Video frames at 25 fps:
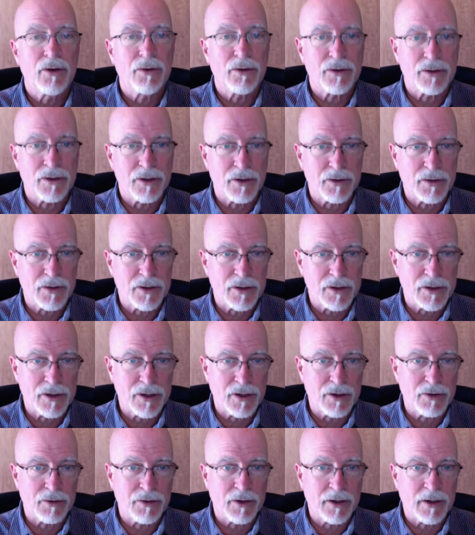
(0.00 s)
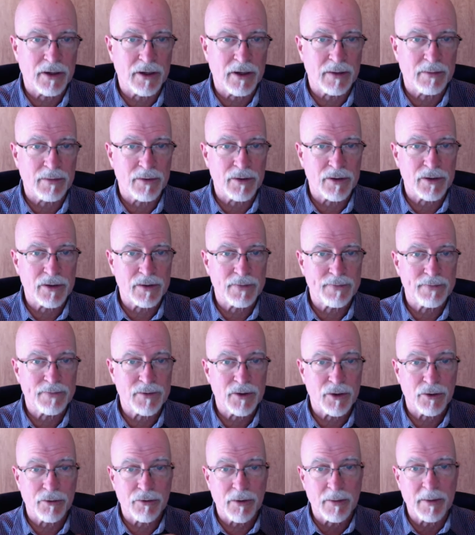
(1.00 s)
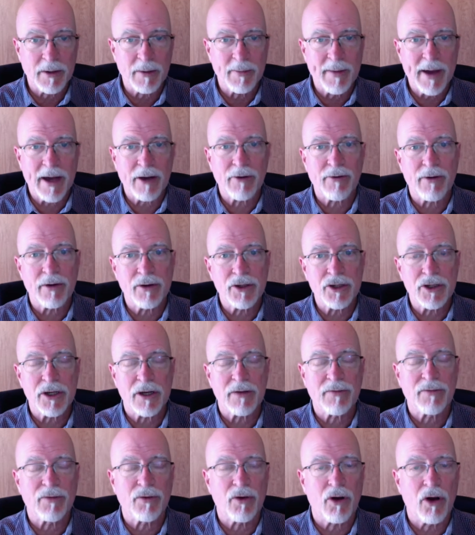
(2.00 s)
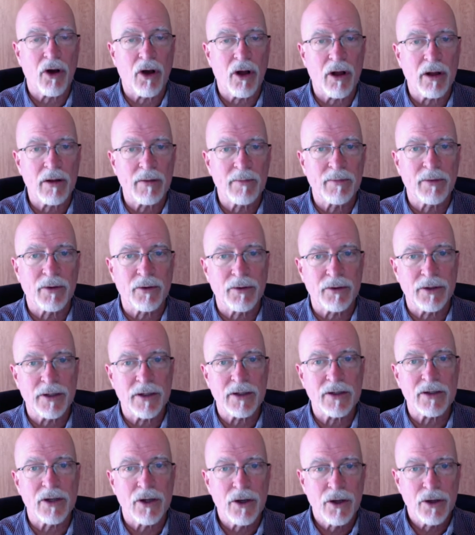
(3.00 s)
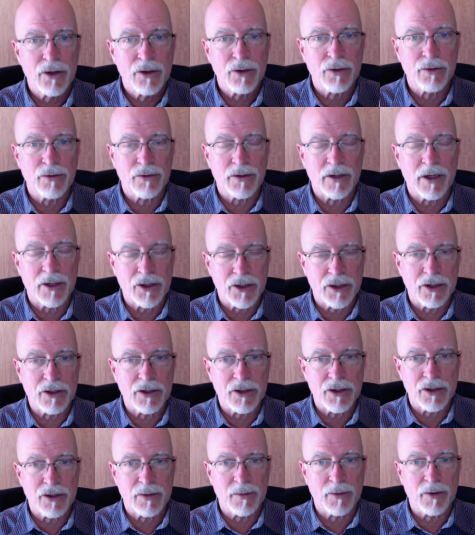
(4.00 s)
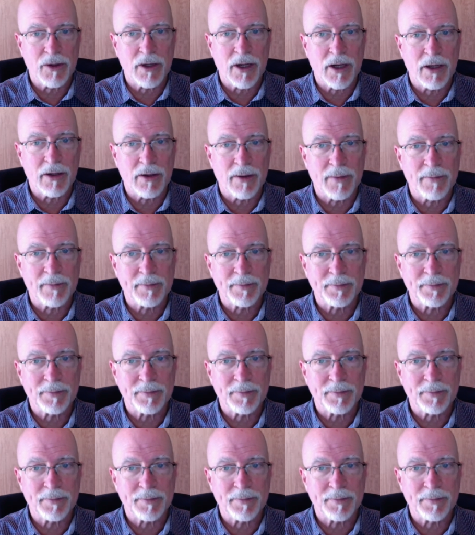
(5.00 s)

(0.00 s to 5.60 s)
or social security numbers. So criminal background check for all employees who touch consumer data.